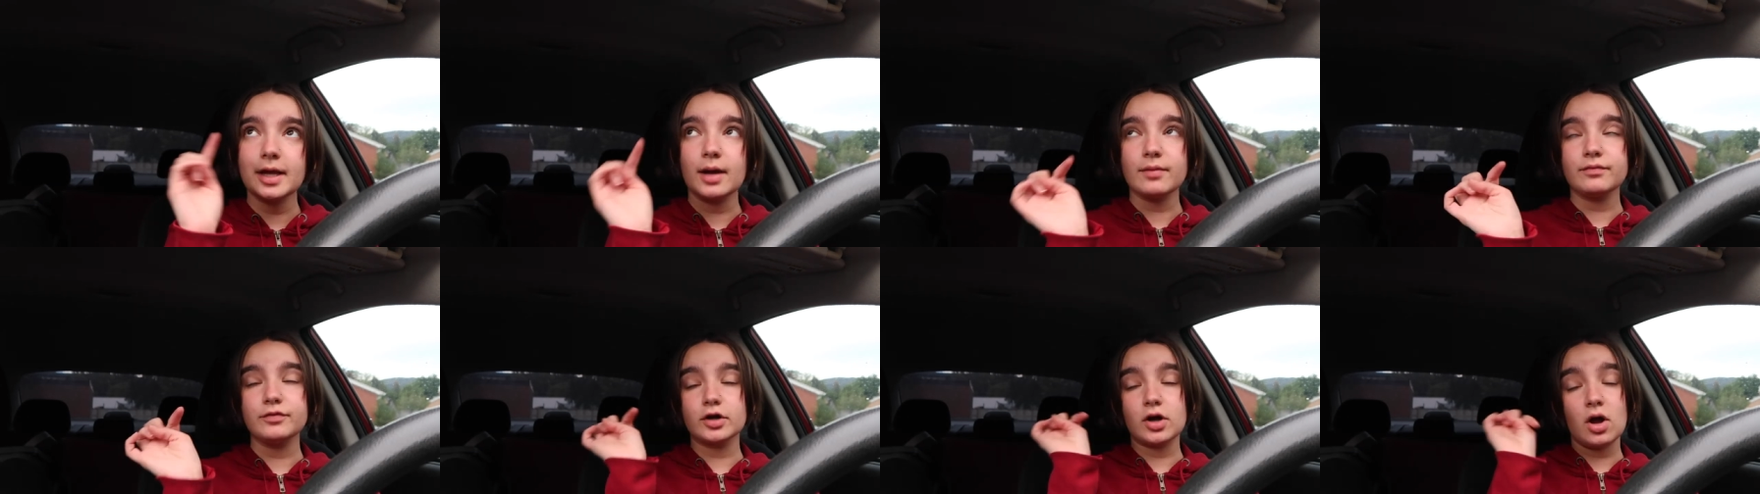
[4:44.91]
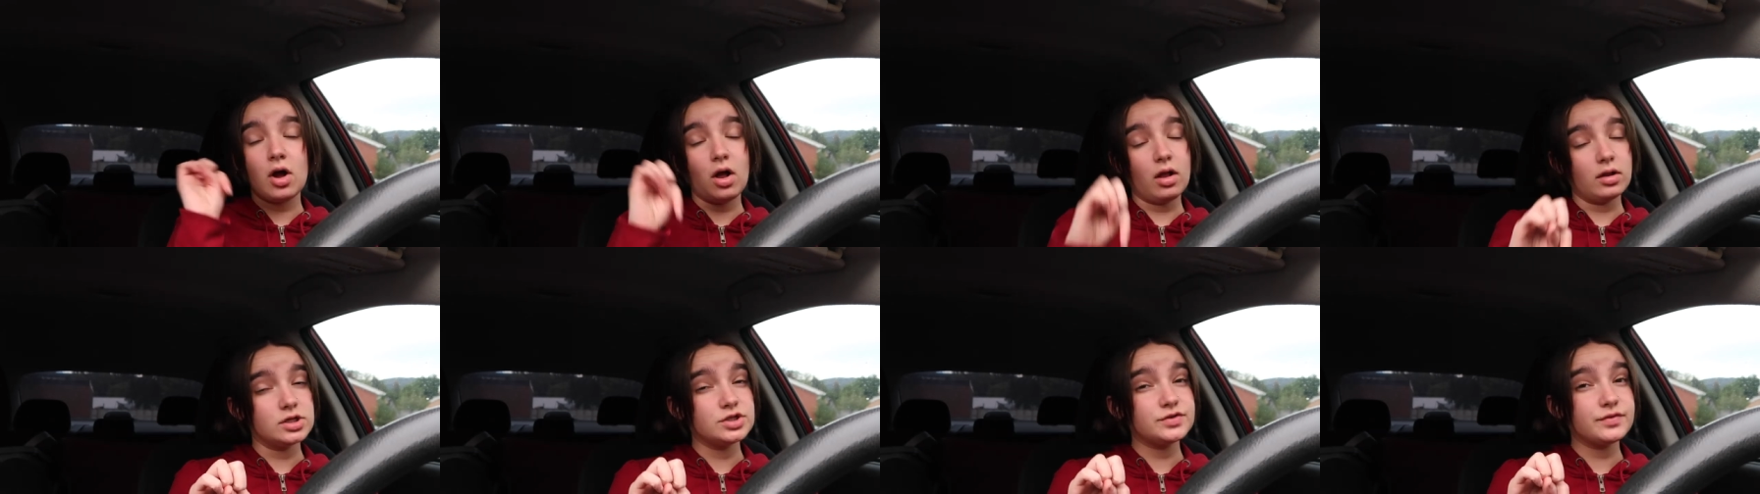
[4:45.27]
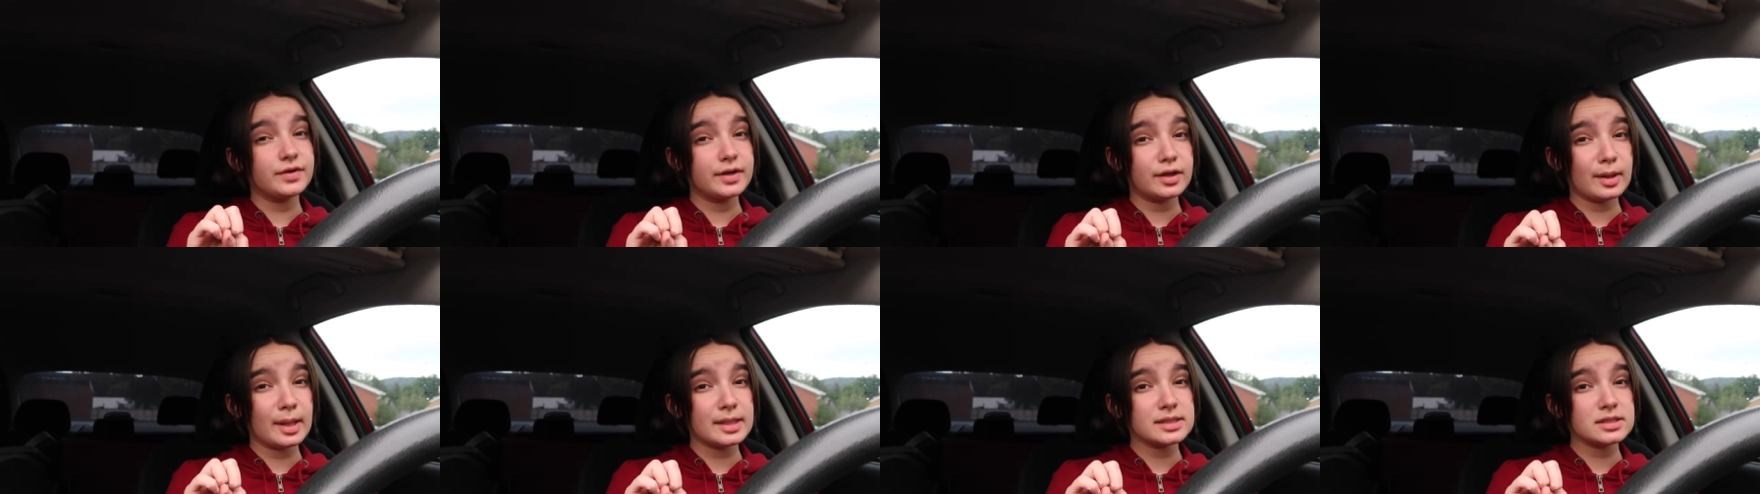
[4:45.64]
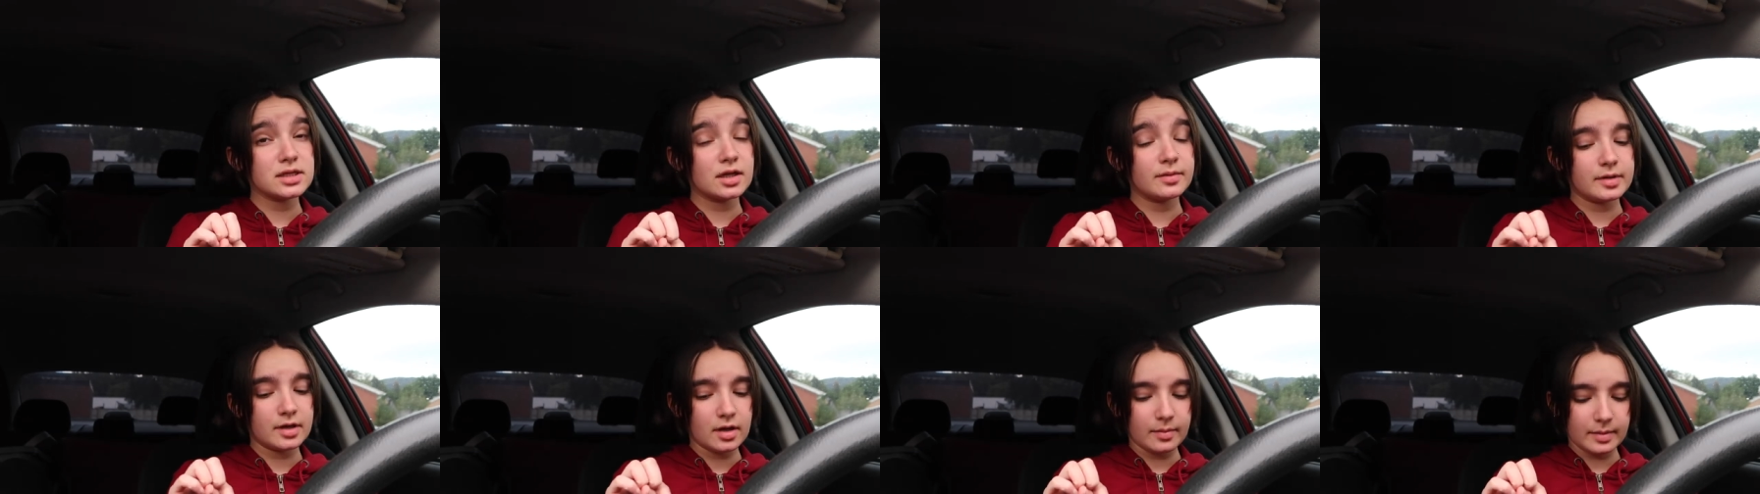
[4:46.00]
up for college video that's
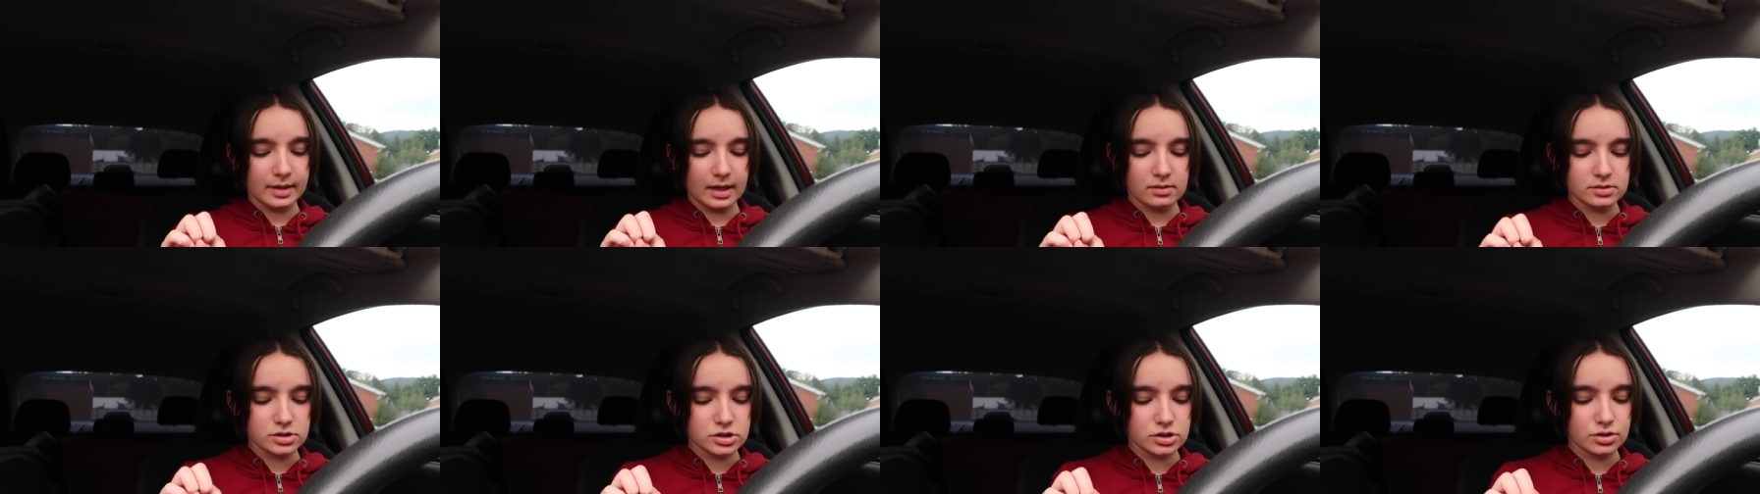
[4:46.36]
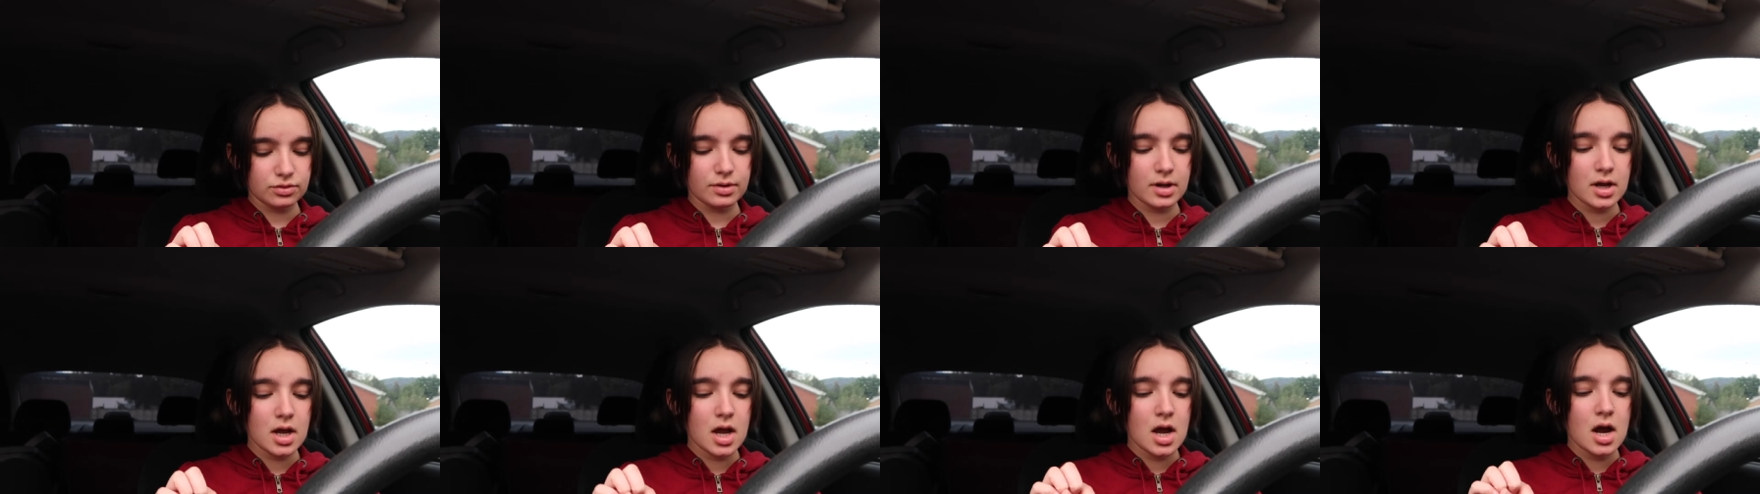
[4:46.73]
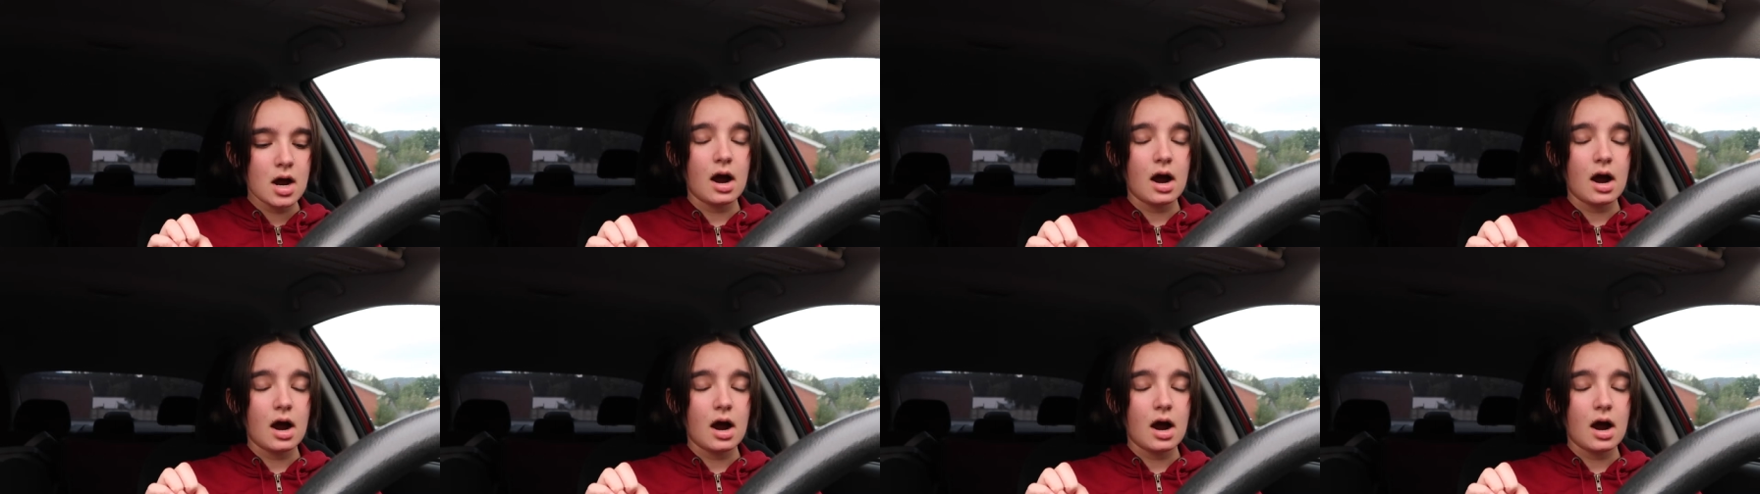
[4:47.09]
going to be coming out soon.